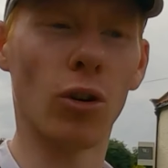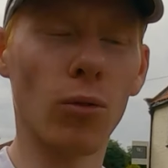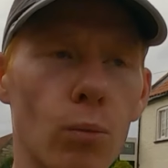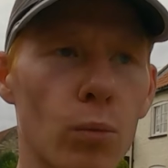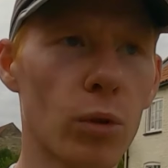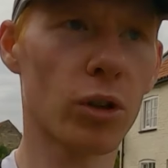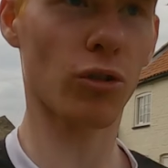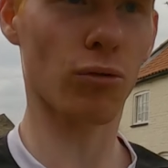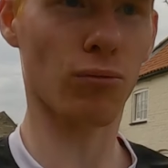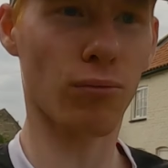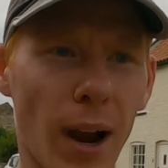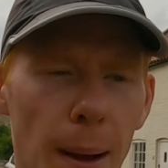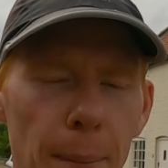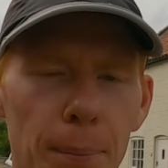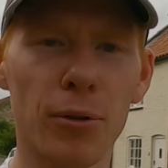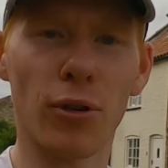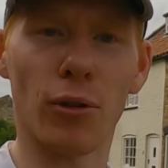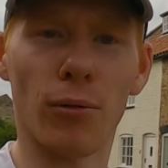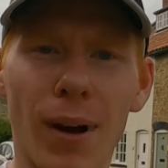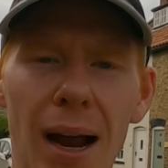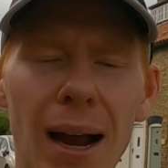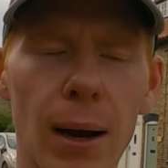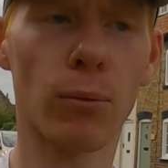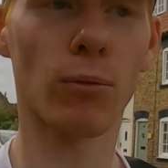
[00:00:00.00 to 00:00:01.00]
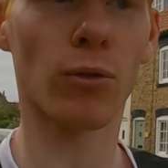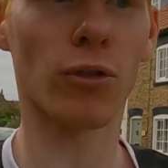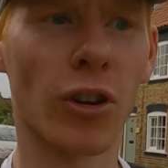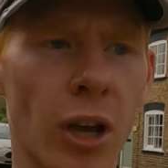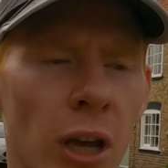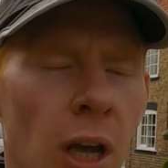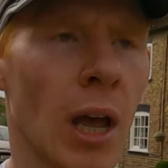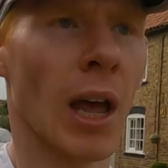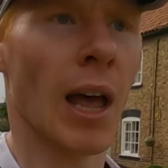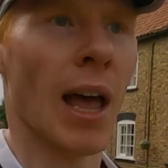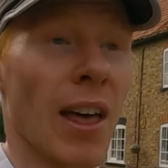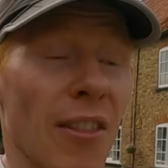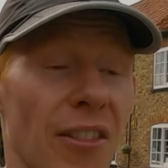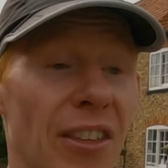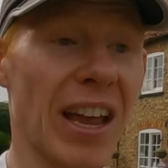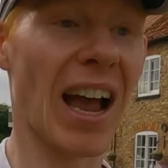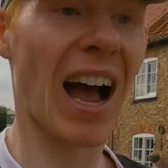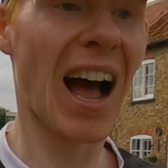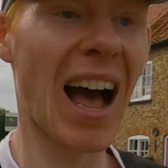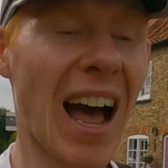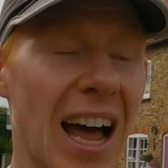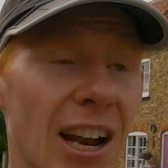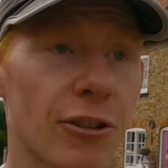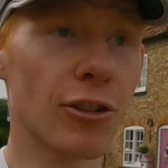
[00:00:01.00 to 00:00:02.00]
tongue which wraps around
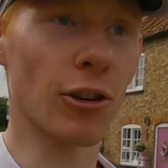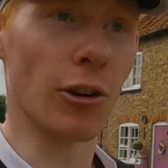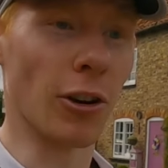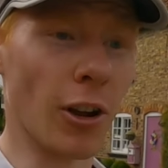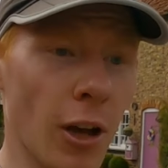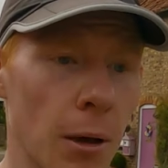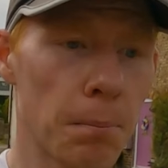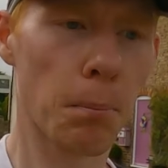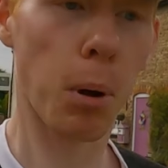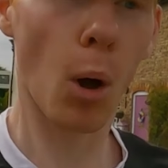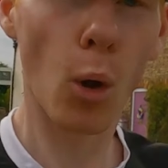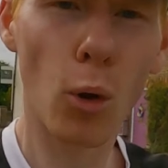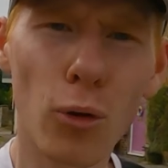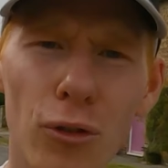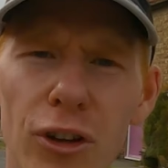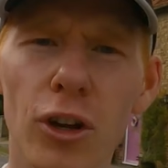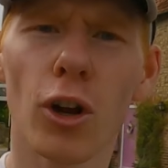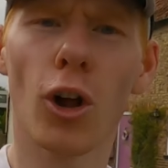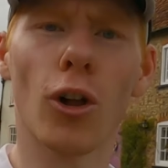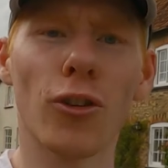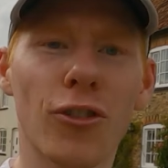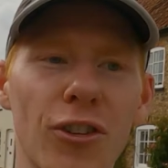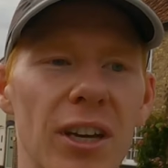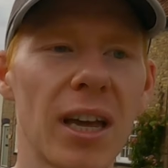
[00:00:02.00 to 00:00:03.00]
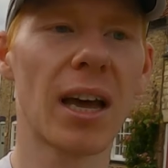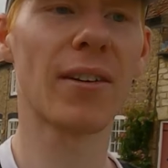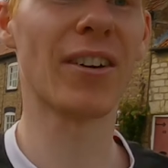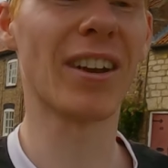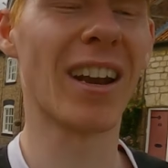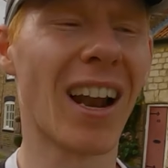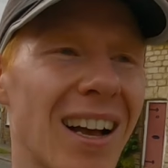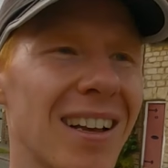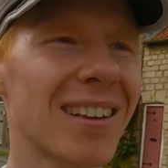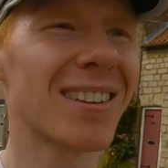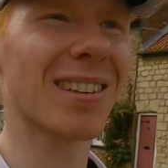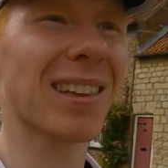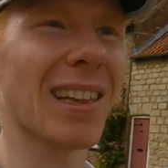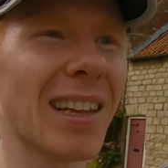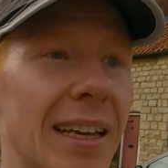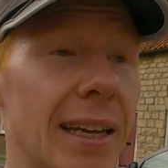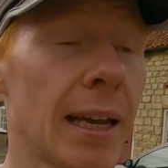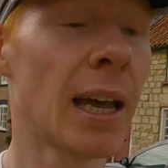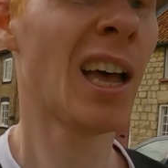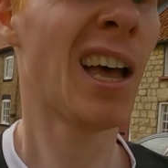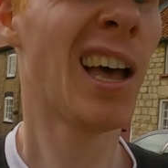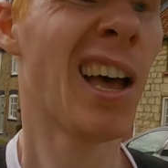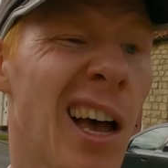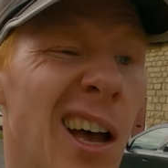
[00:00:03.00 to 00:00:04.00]
the arch and pulls it all together
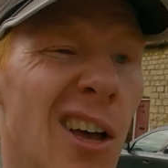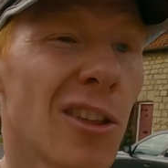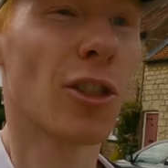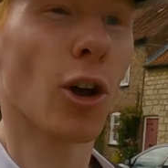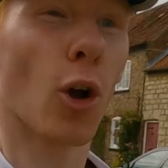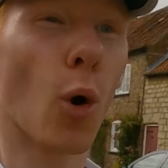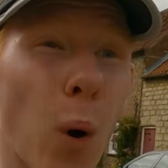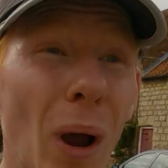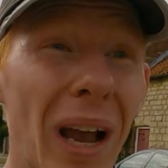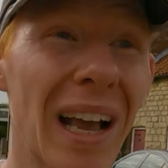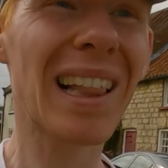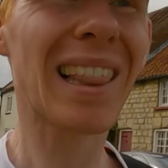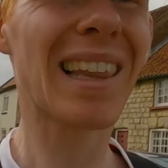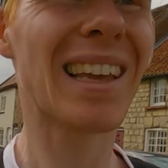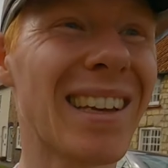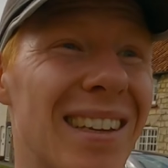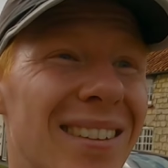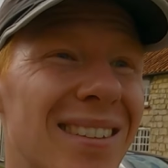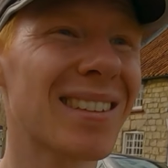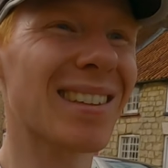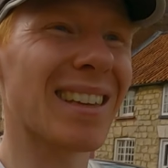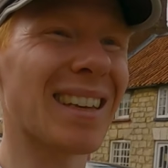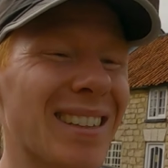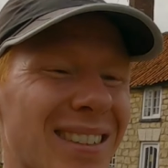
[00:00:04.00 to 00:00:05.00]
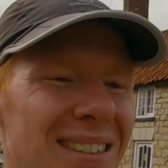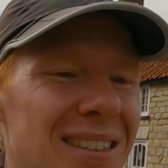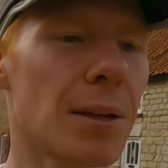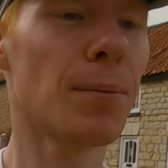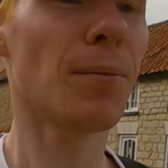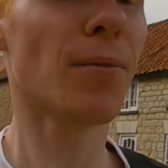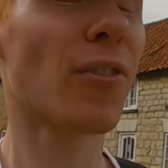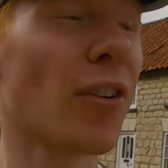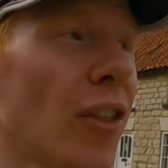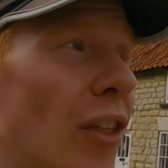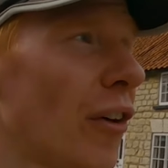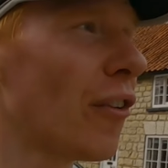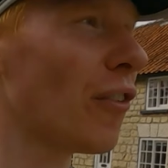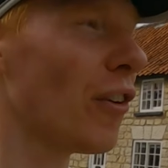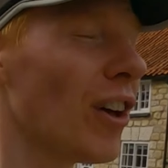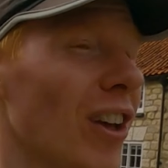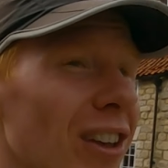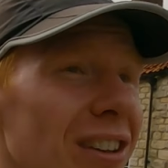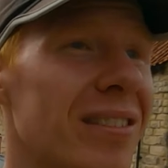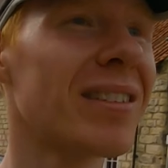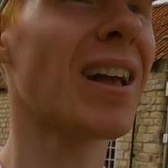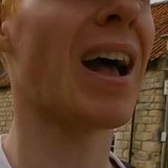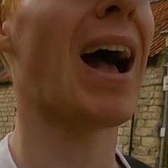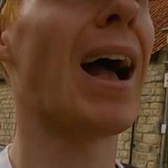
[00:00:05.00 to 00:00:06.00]
nicely. The quick lace system, for the
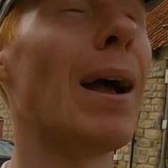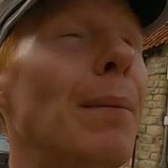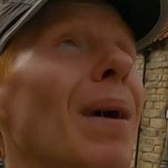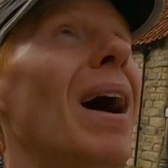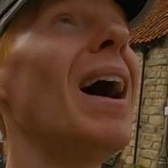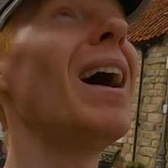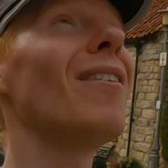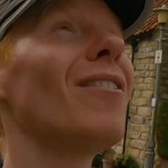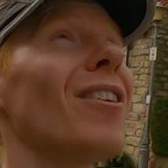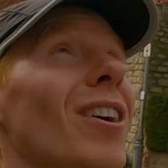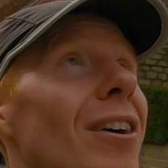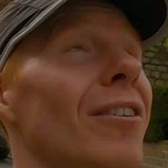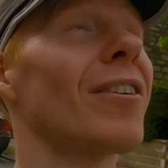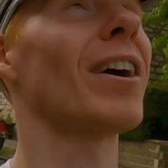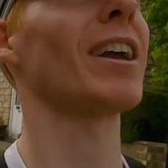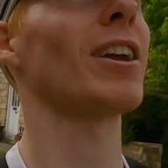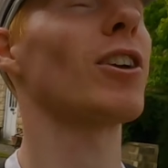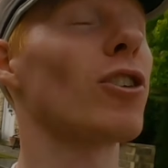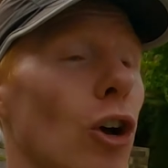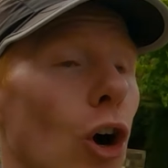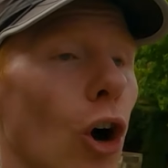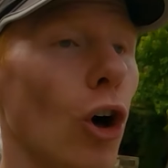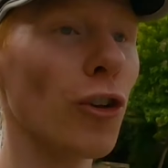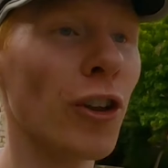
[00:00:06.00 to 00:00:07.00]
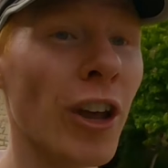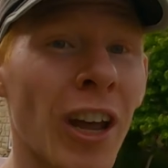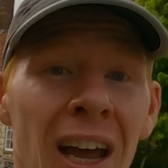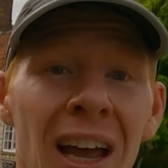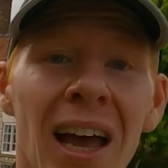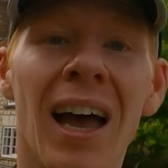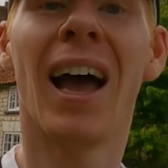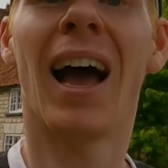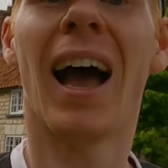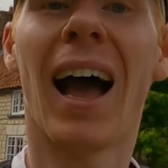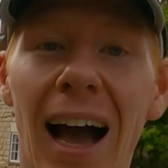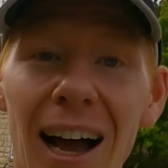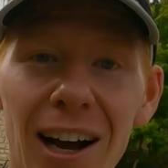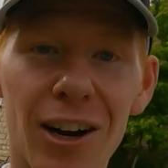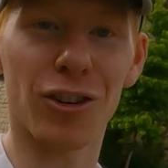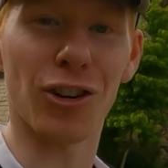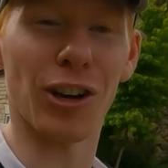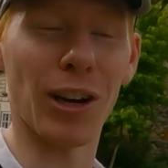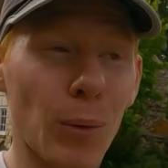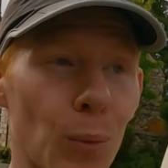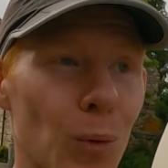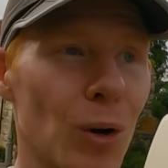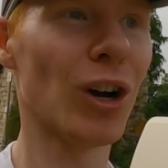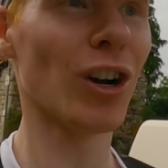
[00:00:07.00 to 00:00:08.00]
first time ever, thank God,
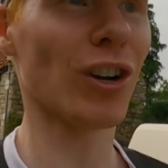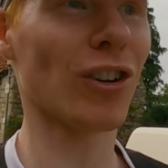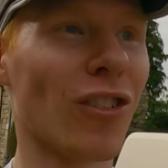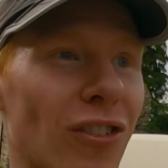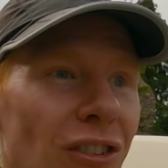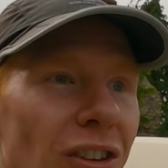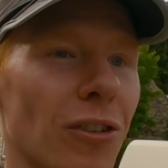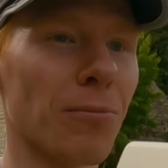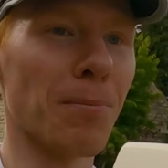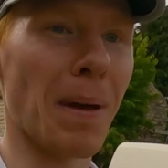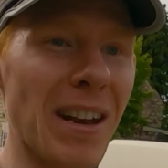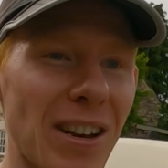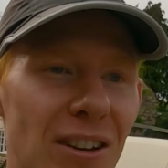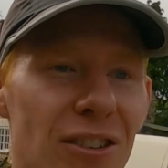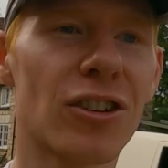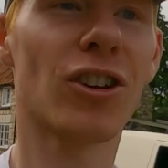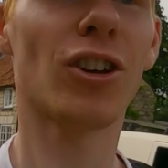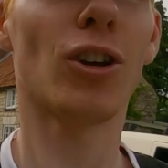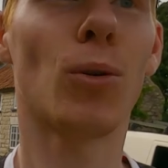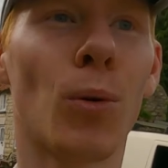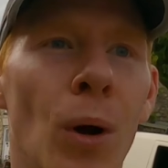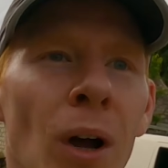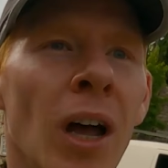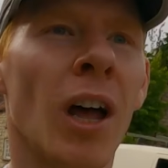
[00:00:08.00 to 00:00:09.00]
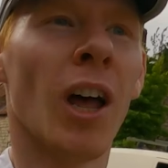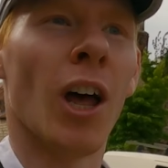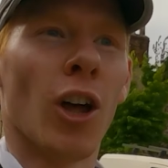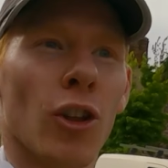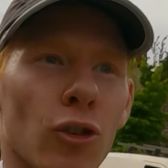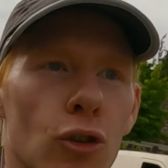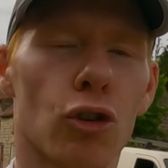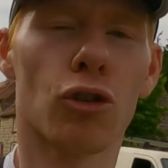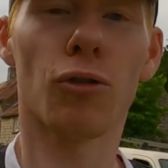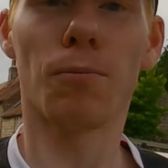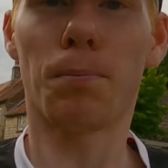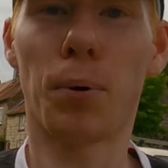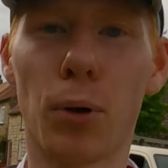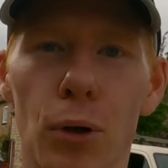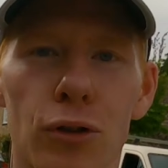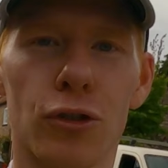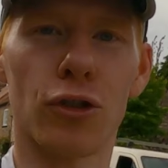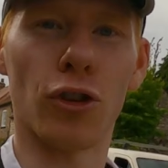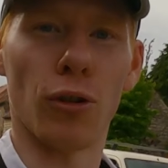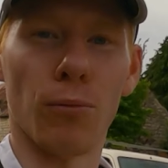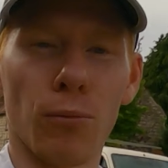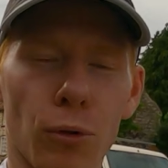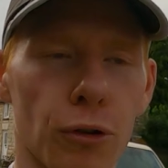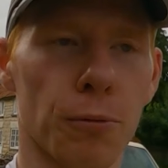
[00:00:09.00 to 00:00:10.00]
actually works as it's meant to. Doesn't
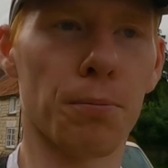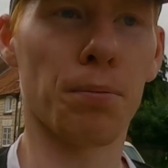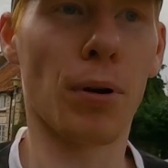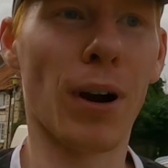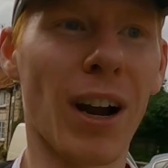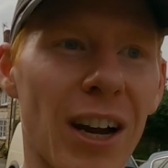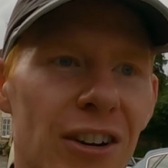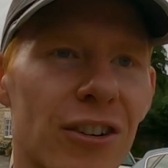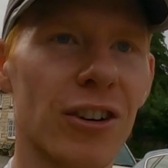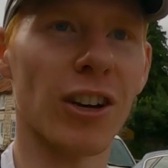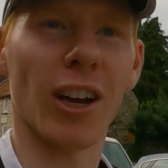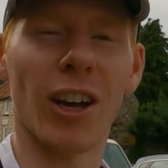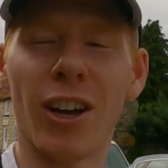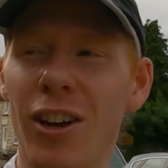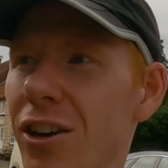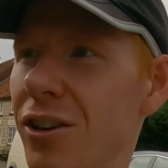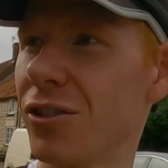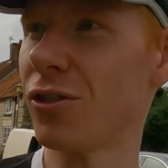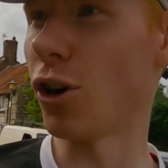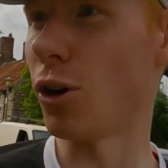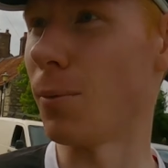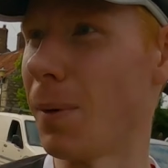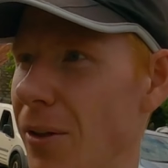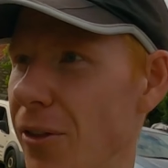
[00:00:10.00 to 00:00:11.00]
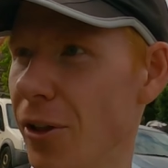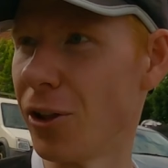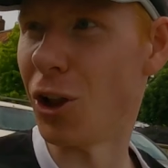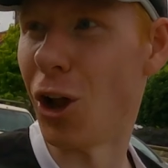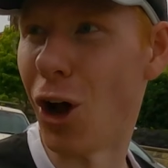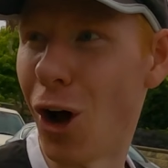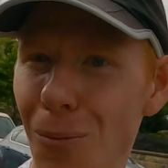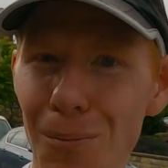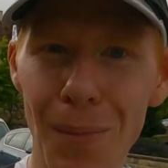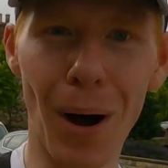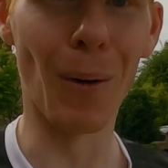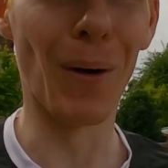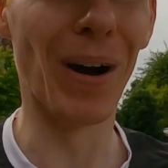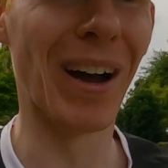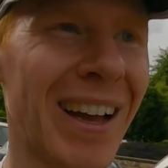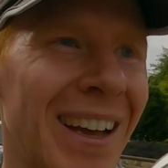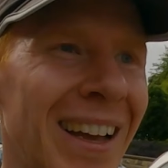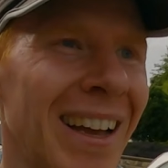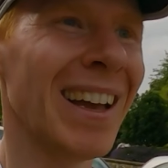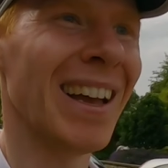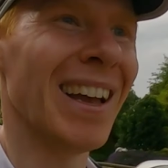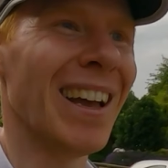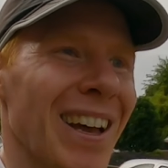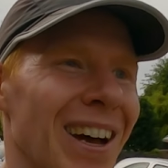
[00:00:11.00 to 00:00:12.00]
put too much pressure, sorry about the lawnmower,